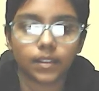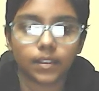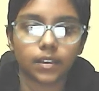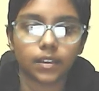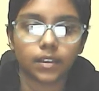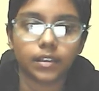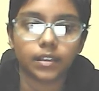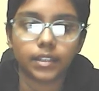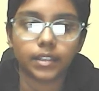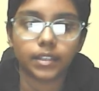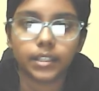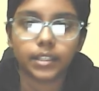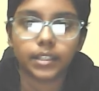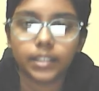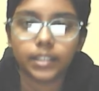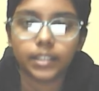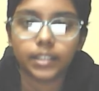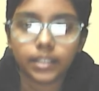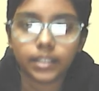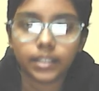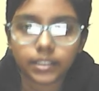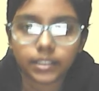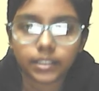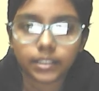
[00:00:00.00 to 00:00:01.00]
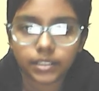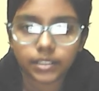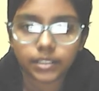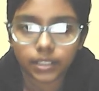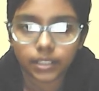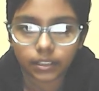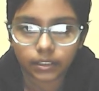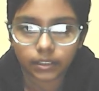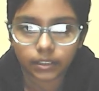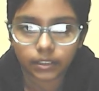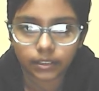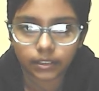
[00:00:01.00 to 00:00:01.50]
Here
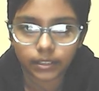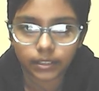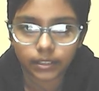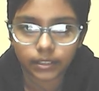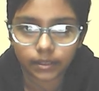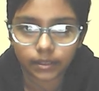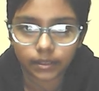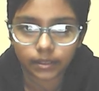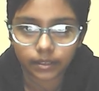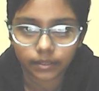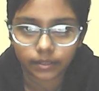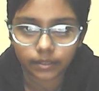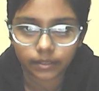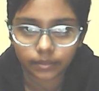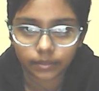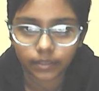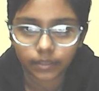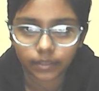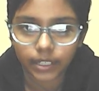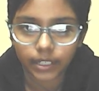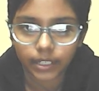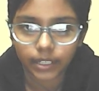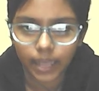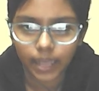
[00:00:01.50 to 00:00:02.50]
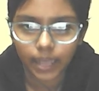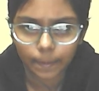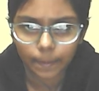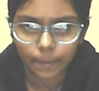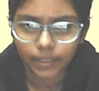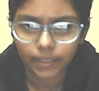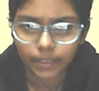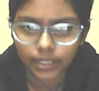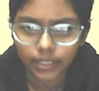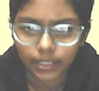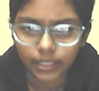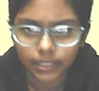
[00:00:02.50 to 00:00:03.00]
the what happened in
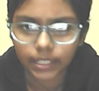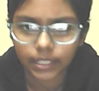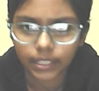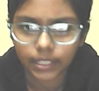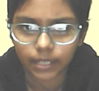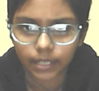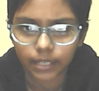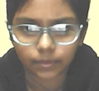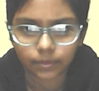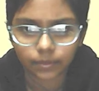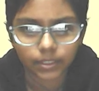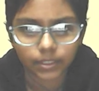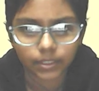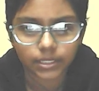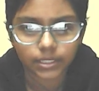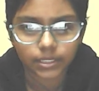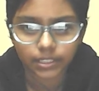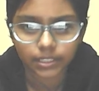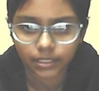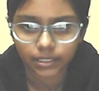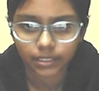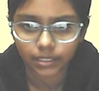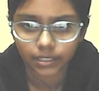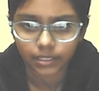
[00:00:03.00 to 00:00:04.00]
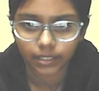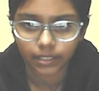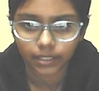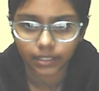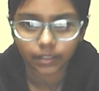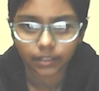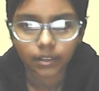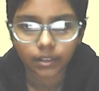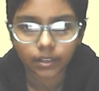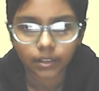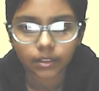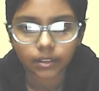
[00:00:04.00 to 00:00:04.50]
the game was g3.
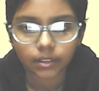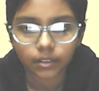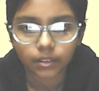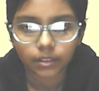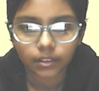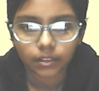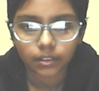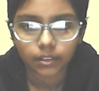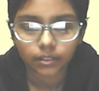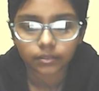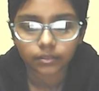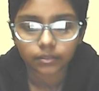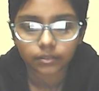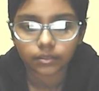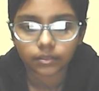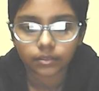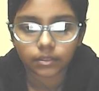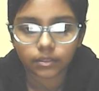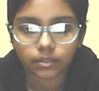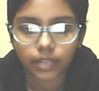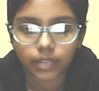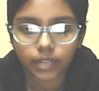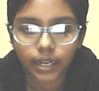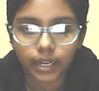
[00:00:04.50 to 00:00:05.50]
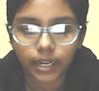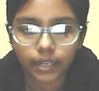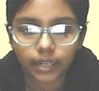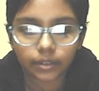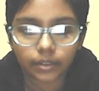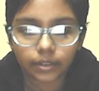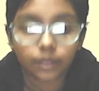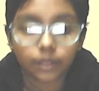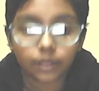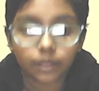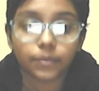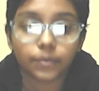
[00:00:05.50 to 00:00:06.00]
And
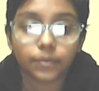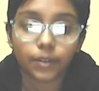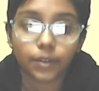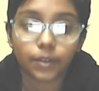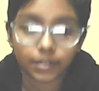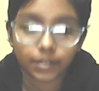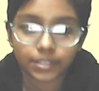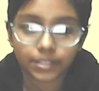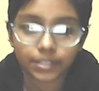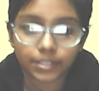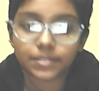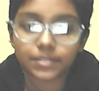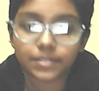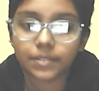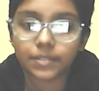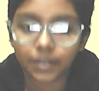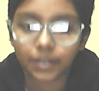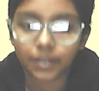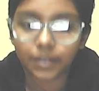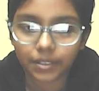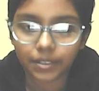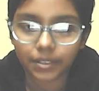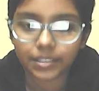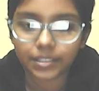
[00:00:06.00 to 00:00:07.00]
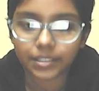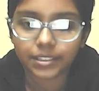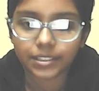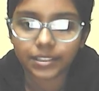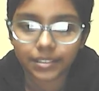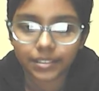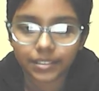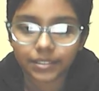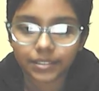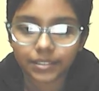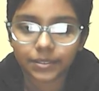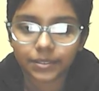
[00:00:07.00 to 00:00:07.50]
of course not
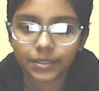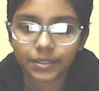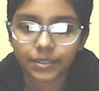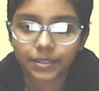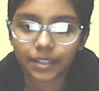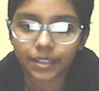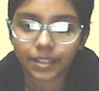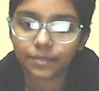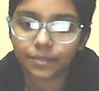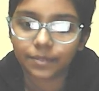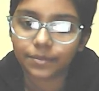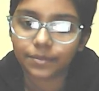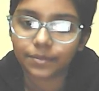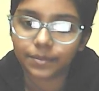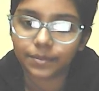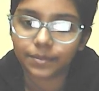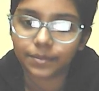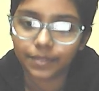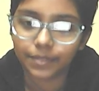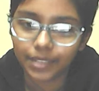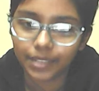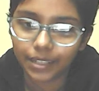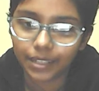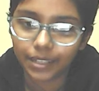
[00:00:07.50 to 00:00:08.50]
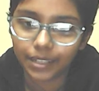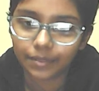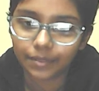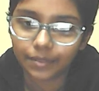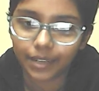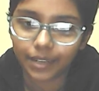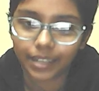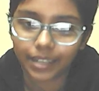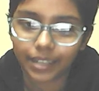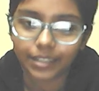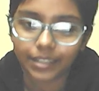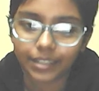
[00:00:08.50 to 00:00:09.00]
rook f d1.
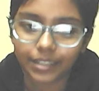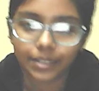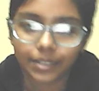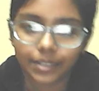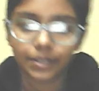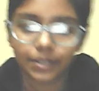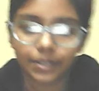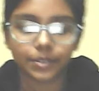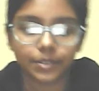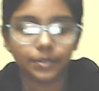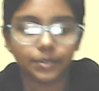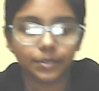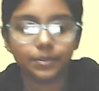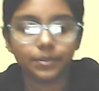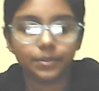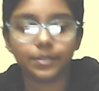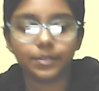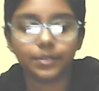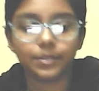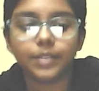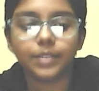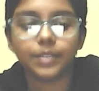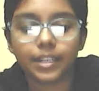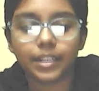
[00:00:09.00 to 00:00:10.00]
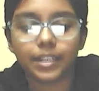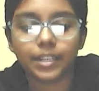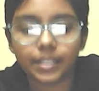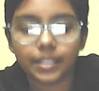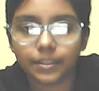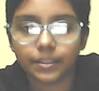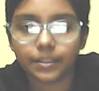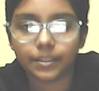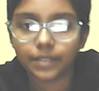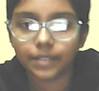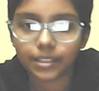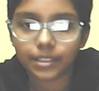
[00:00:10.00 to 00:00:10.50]
You are
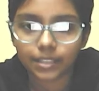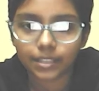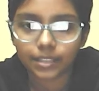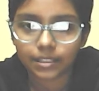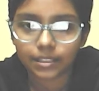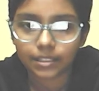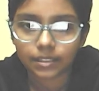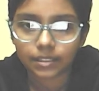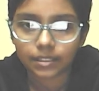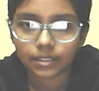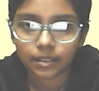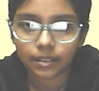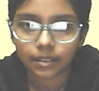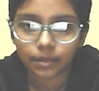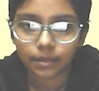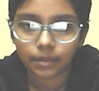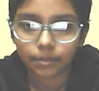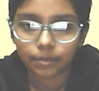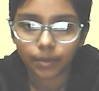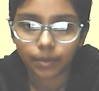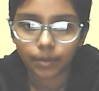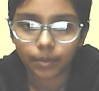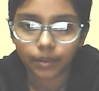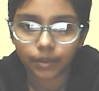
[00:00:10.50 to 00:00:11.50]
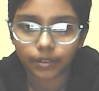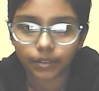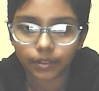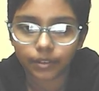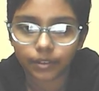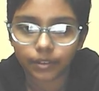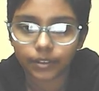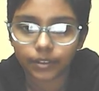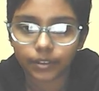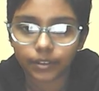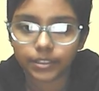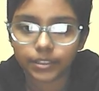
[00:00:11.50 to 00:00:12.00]
giving this pawn
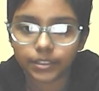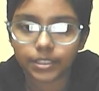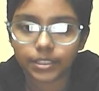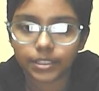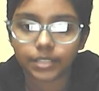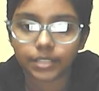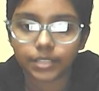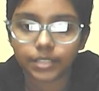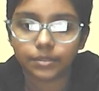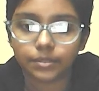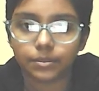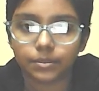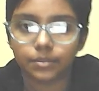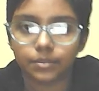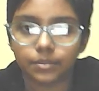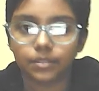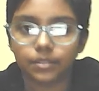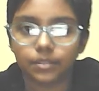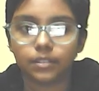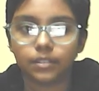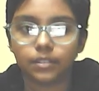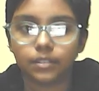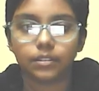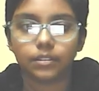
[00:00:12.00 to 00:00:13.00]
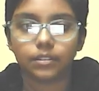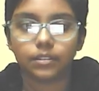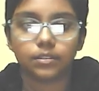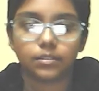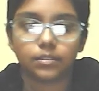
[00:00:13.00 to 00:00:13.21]
on g2. So